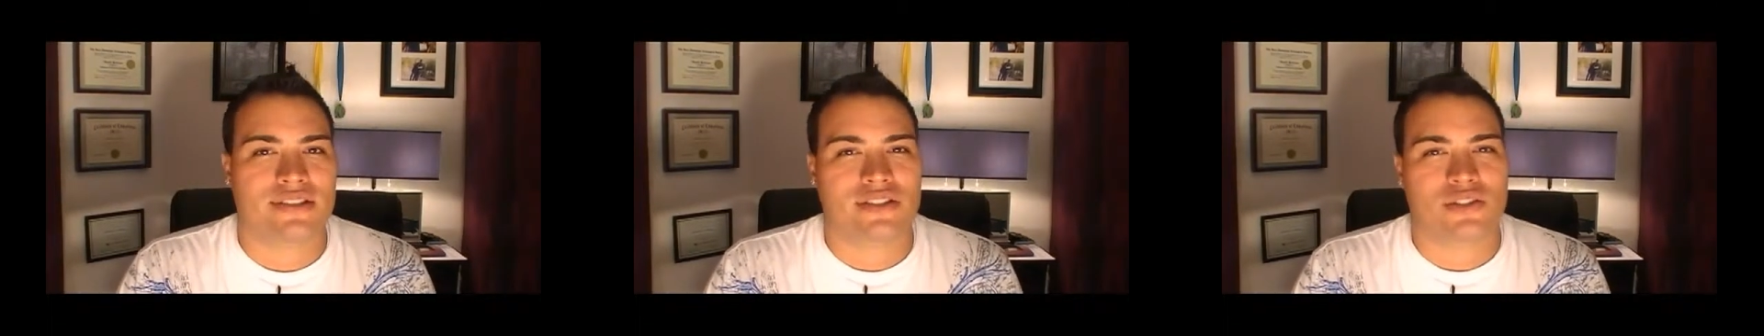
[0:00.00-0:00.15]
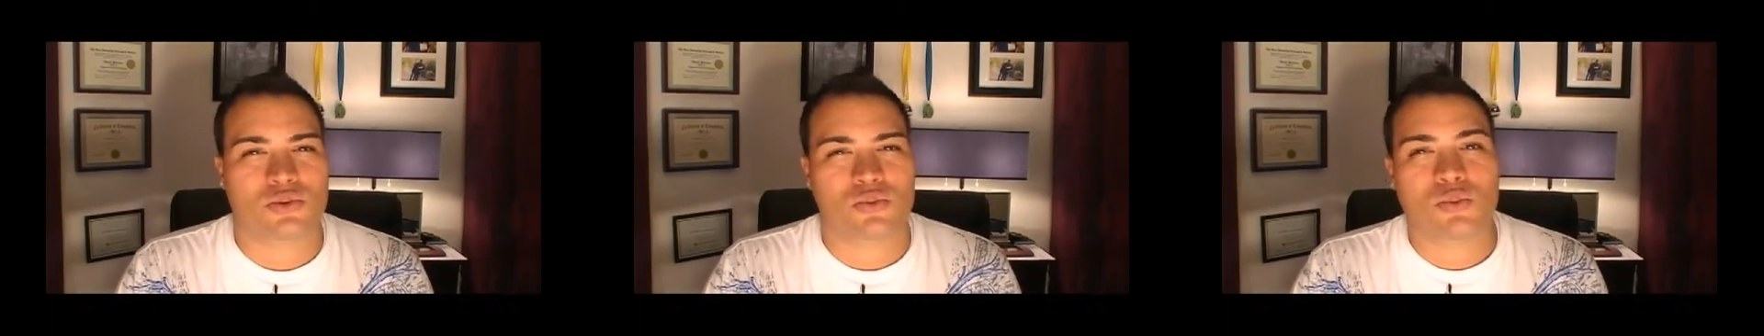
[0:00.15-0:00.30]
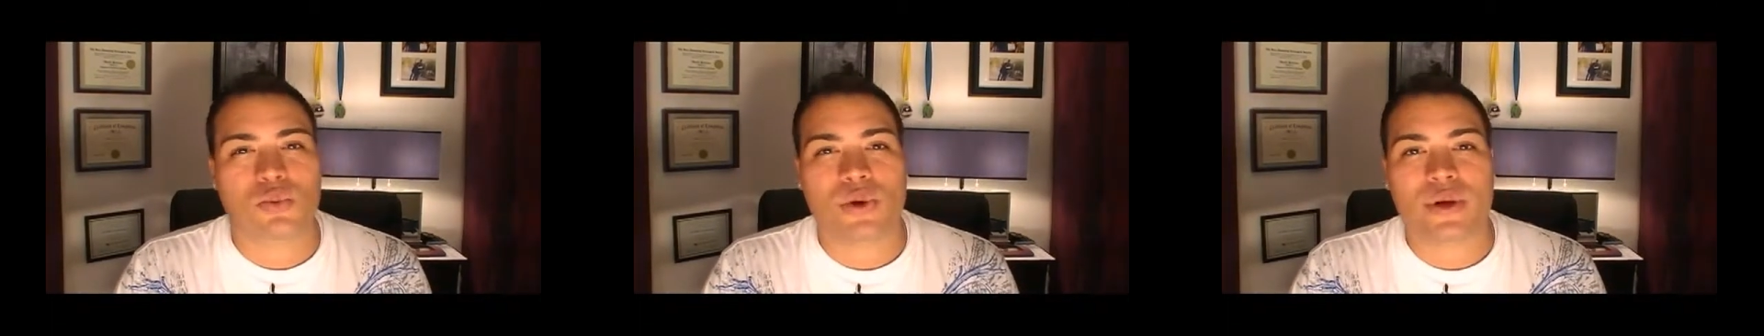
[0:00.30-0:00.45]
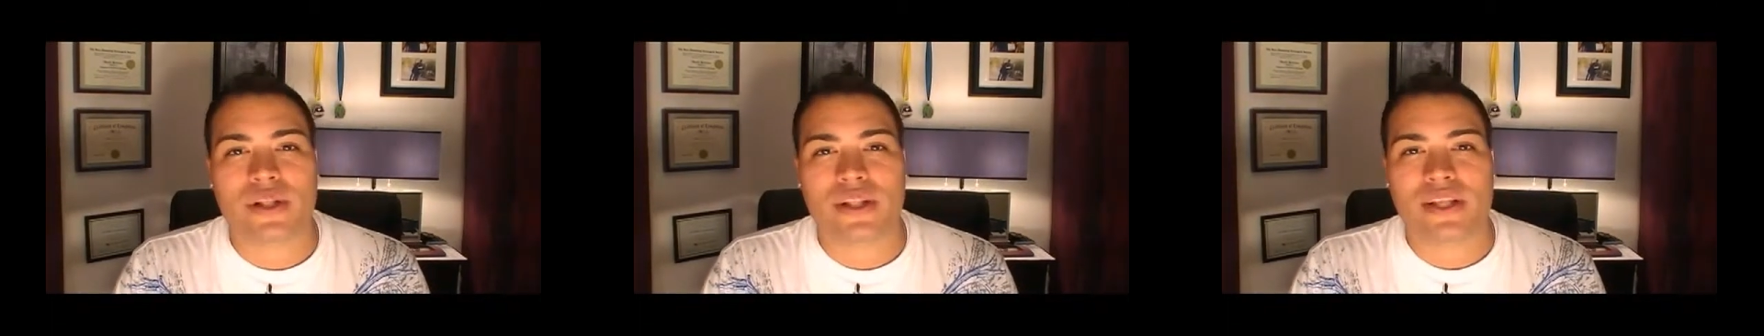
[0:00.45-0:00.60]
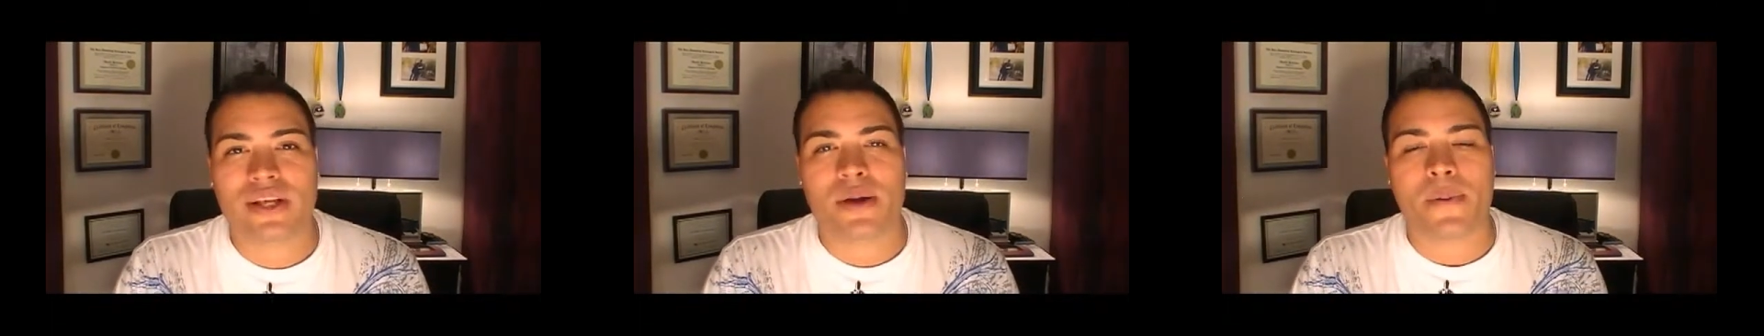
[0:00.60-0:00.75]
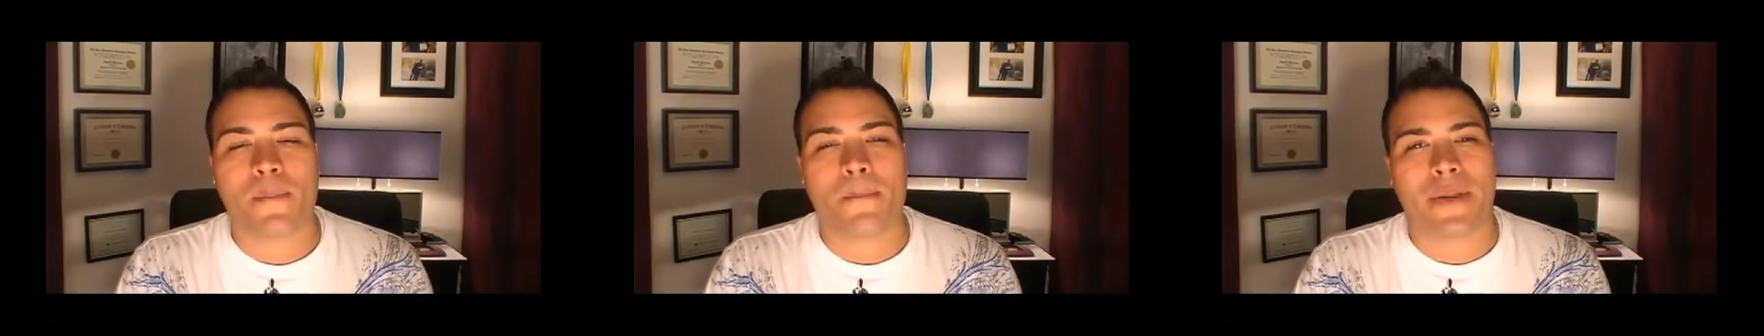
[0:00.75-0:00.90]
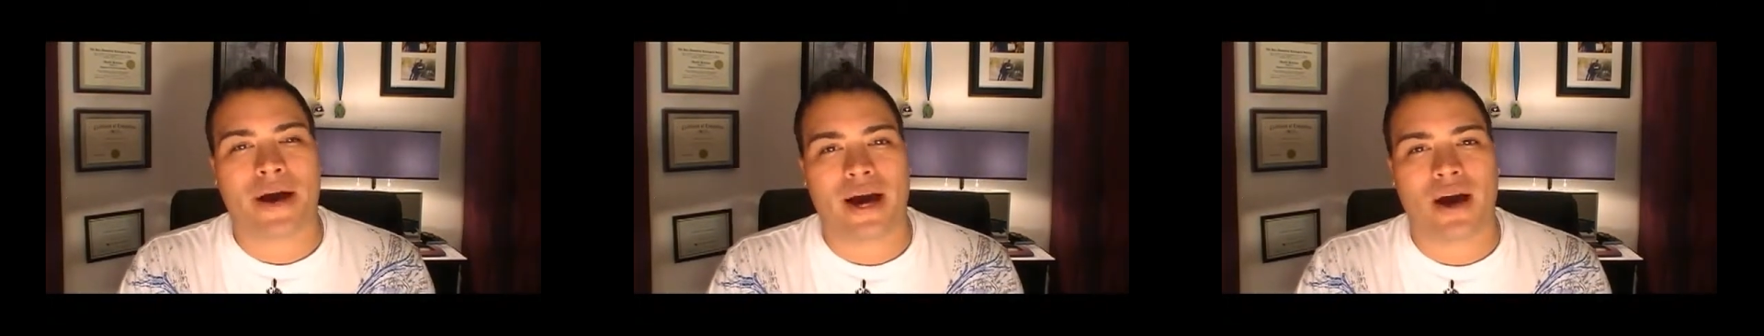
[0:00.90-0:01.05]
and it's really
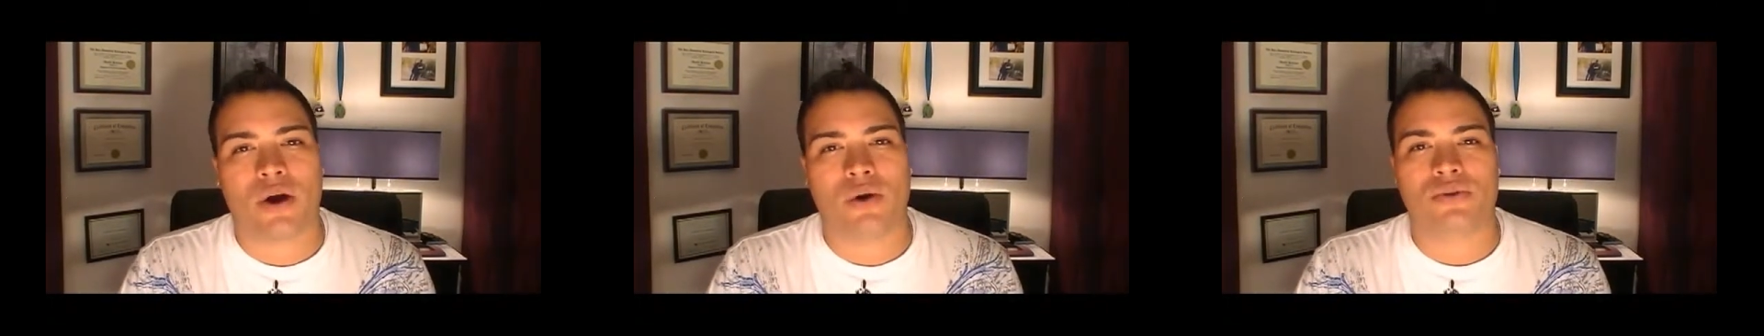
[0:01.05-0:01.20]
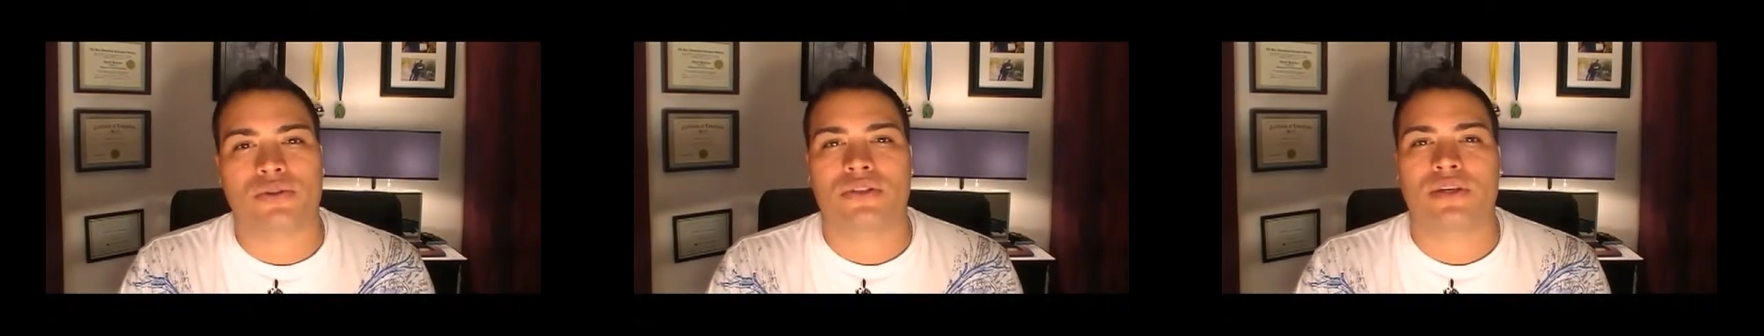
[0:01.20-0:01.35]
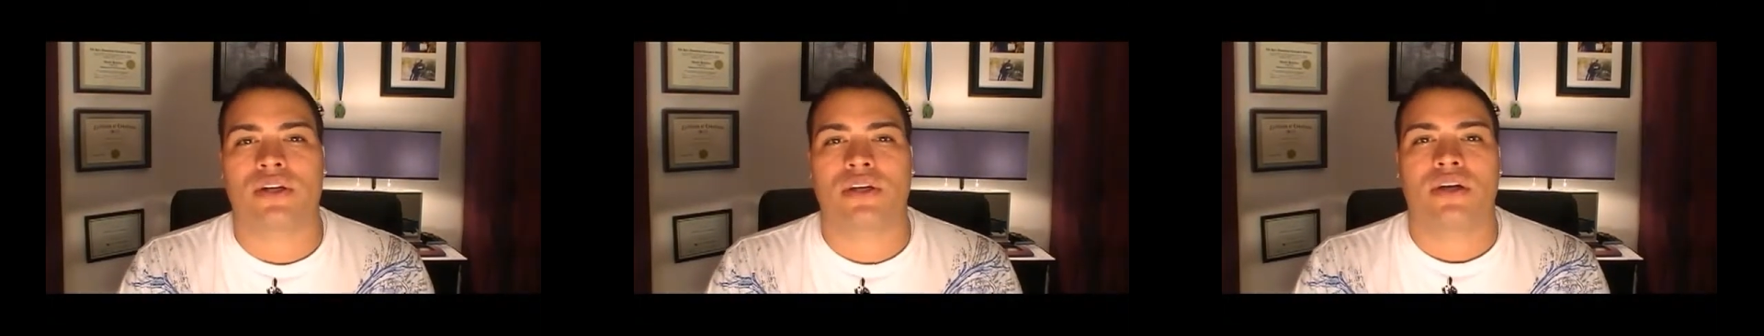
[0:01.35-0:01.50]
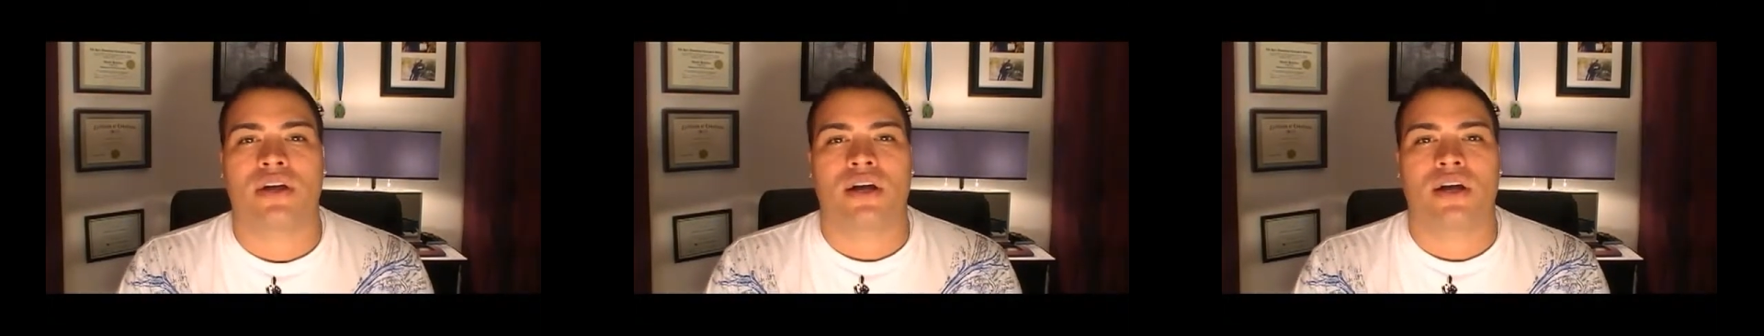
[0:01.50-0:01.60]
about